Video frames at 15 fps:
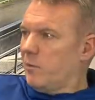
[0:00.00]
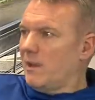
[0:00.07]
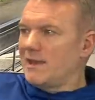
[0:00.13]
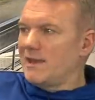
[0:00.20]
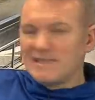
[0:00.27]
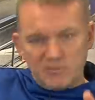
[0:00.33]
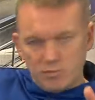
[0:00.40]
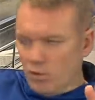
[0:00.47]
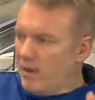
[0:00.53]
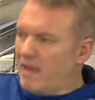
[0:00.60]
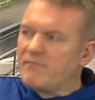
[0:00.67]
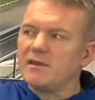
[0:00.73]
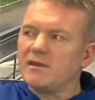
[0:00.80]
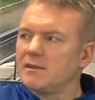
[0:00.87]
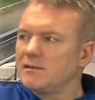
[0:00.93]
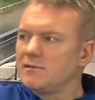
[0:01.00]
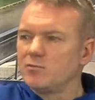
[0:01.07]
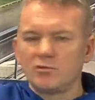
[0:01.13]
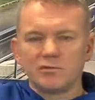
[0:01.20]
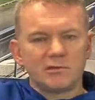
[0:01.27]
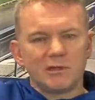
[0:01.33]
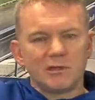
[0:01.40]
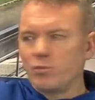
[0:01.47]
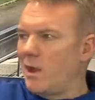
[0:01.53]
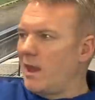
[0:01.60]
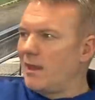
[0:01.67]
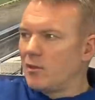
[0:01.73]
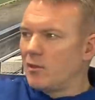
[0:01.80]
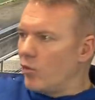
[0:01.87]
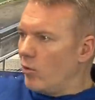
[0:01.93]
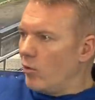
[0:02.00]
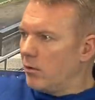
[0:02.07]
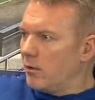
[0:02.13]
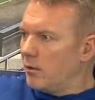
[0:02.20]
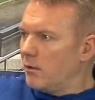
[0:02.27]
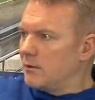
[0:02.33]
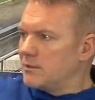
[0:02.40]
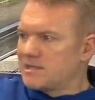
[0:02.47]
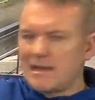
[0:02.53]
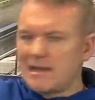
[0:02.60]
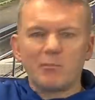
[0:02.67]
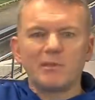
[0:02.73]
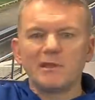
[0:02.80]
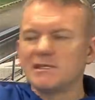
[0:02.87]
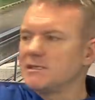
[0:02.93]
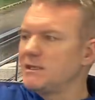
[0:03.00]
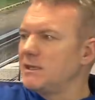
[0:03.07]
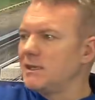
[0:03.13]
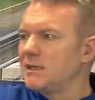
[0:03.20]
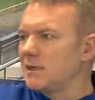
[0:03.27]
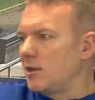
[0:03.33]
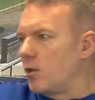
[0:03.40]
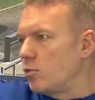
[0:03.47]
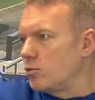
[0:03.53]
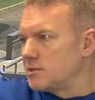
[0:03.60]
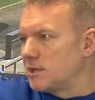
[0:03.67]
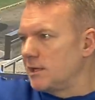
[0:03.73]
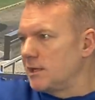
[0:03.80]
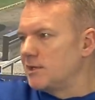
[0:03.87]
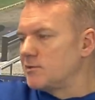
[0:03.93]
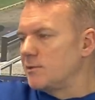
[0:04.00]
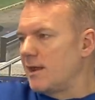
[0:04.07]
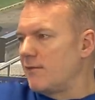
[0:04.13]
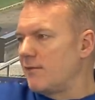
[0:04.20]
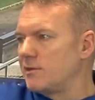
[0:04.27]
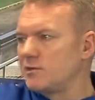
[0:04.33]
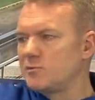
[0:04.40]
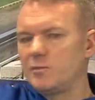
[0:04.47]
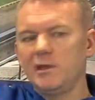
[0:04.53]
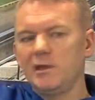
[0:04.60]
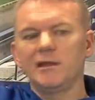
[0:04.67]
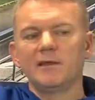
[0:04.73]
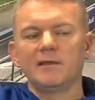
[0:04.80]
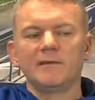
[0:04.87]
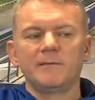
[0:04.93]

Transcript: plays, he's won everything. He won the World Cup, Champions League, loads of leagues, wherever he's been.